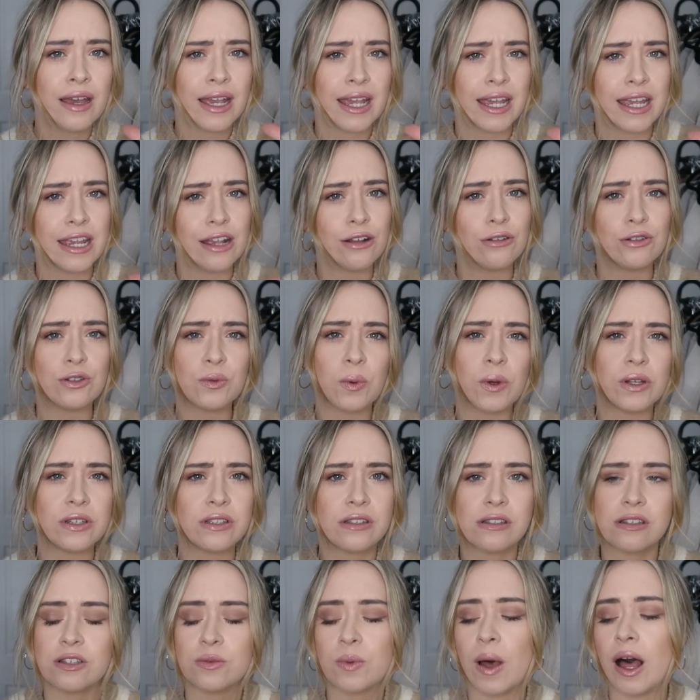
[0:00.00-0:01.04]
heeled
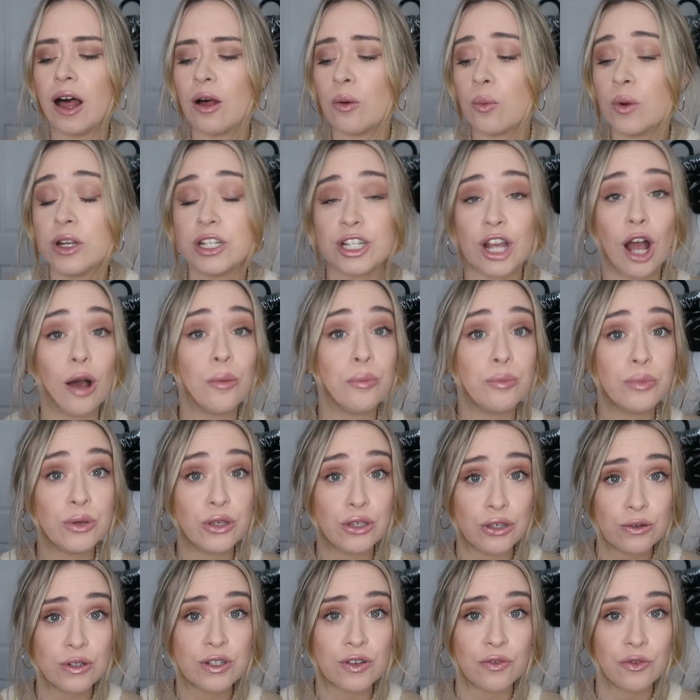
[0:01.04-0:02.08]
ones as well, which are
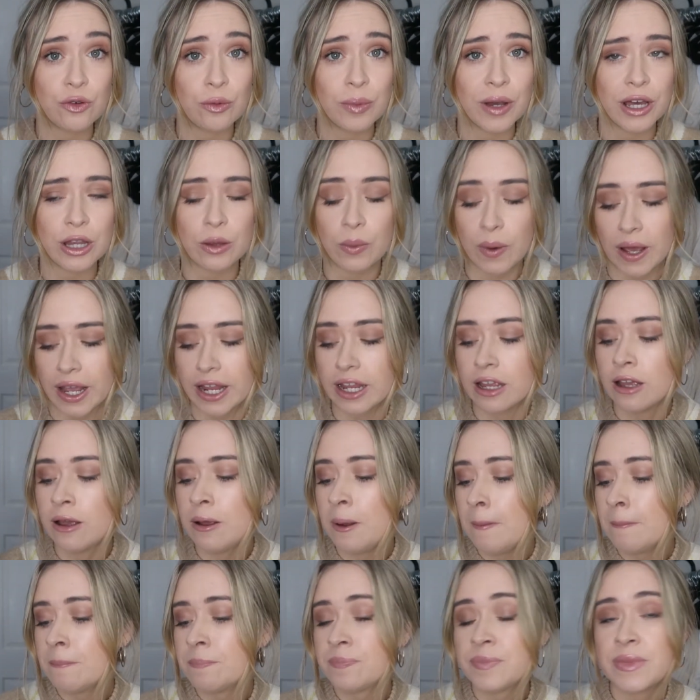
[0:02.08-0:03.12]
beautiful by the way,
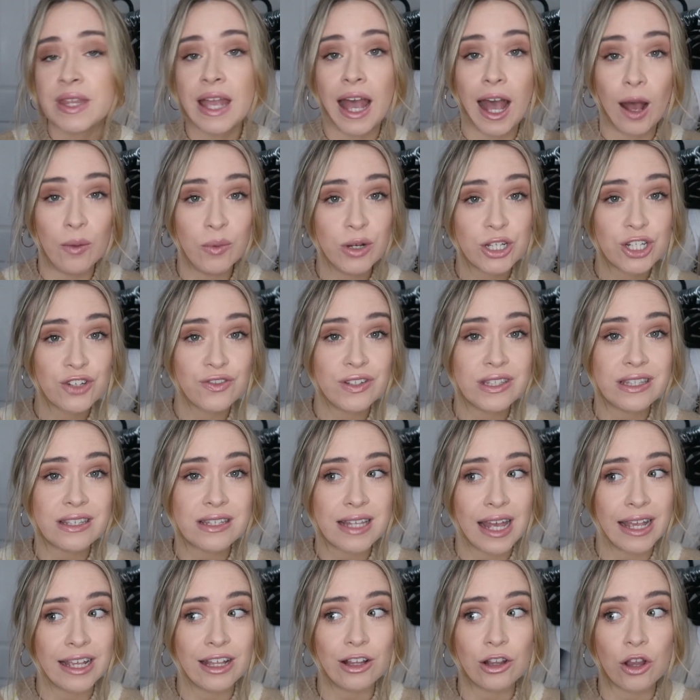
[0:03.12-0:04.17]
and which are in the
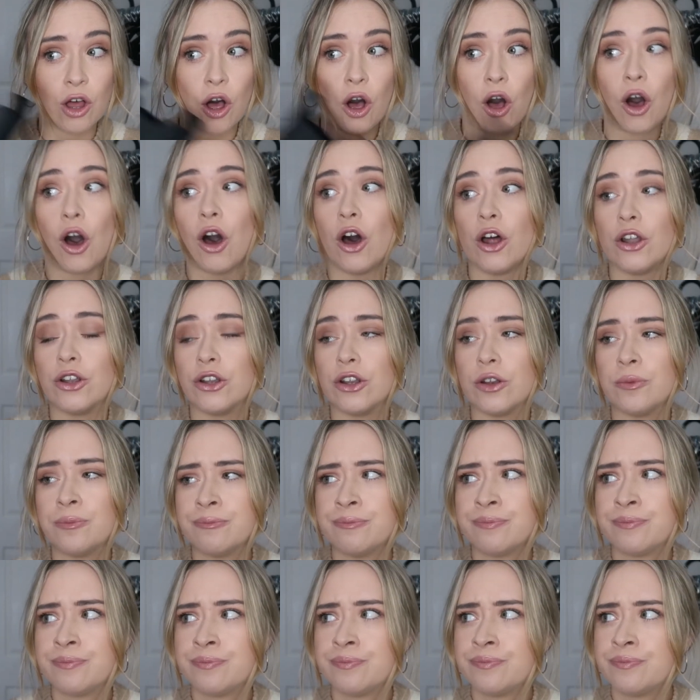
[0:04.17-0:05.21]
sale on
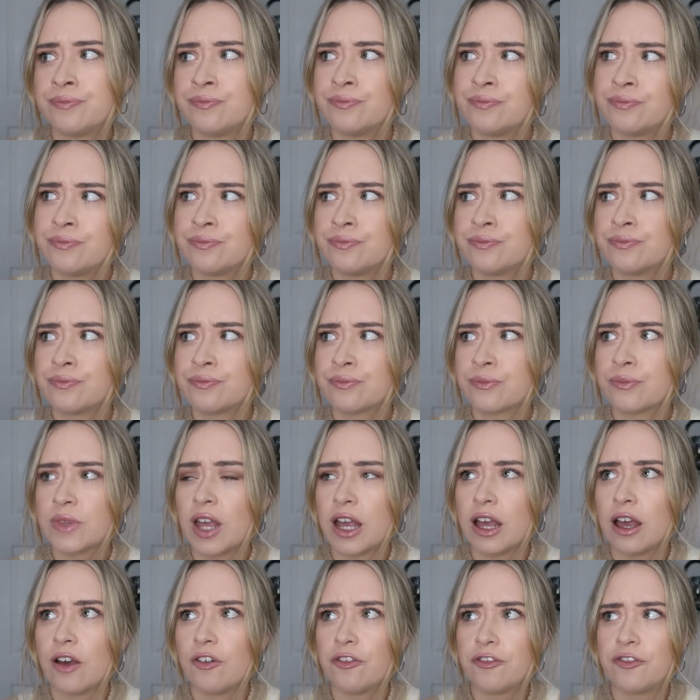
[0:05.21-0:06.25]

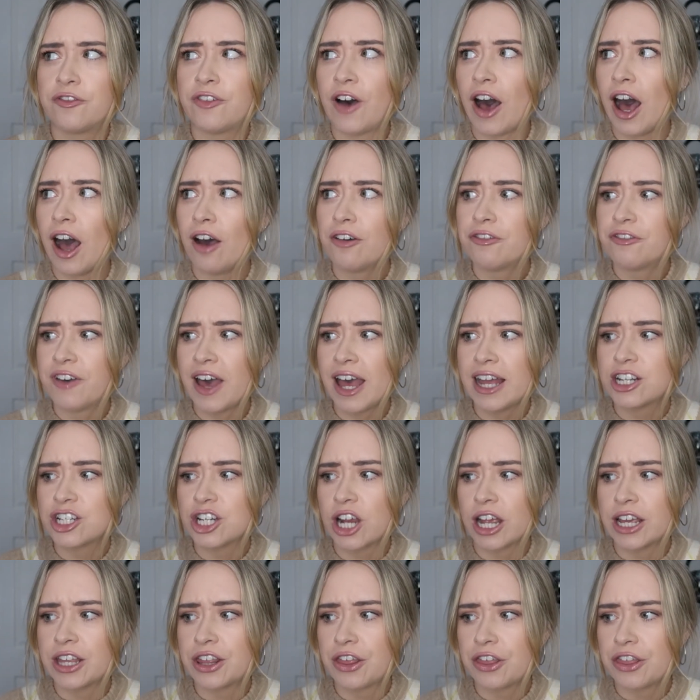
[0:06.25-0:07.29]
Farfetch
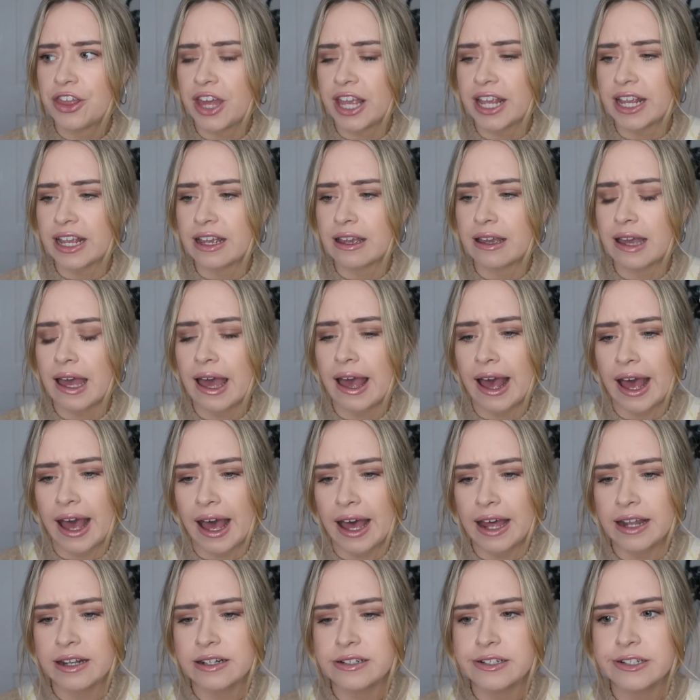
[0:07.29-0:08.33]
I think,
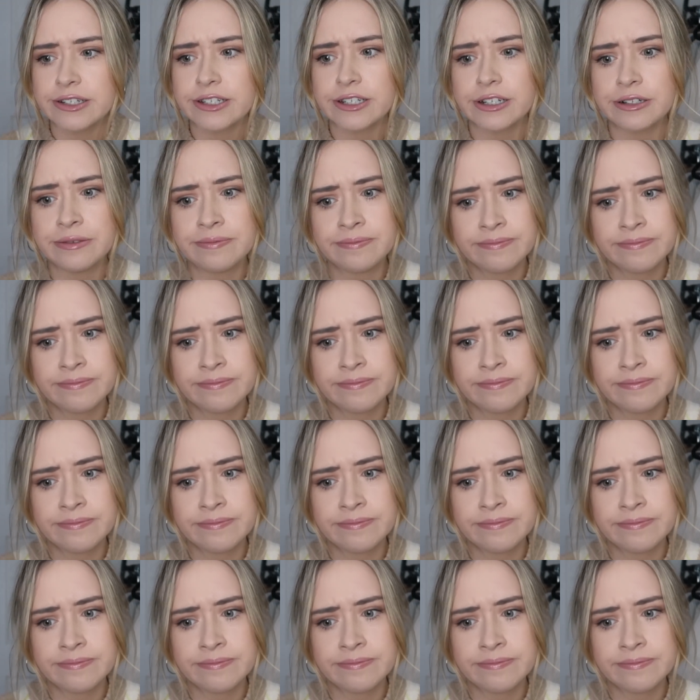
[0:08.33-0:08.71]
and